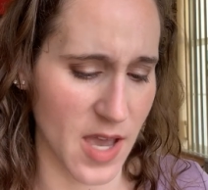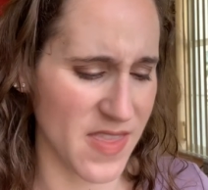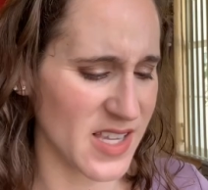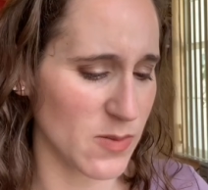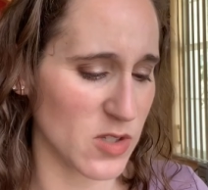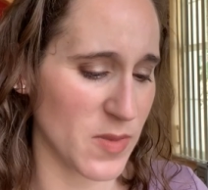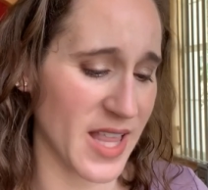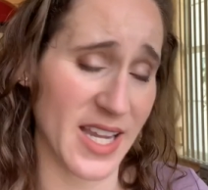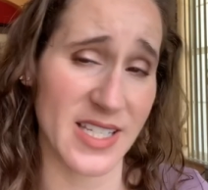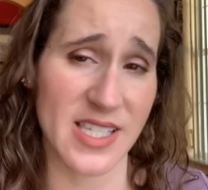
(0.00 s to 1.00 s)
I think it's supposed to be
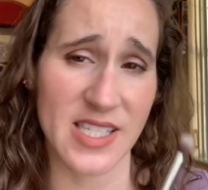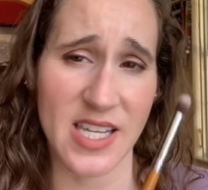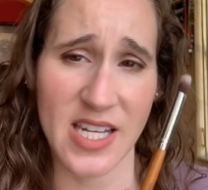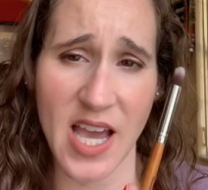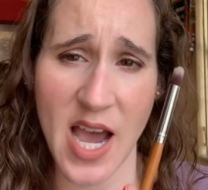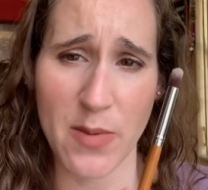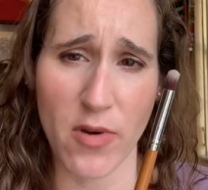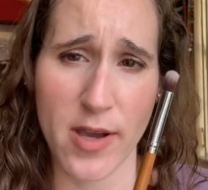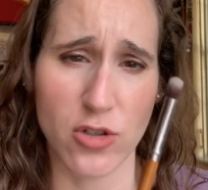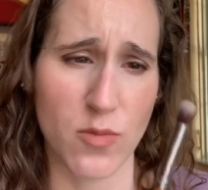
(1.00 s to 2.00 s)
like a skinny eye
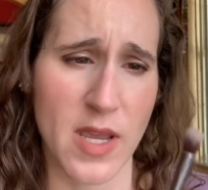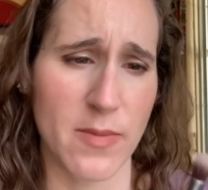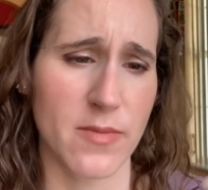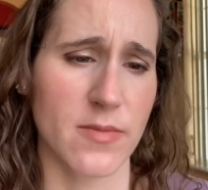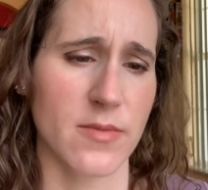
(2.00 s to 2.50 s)
brush or maybe,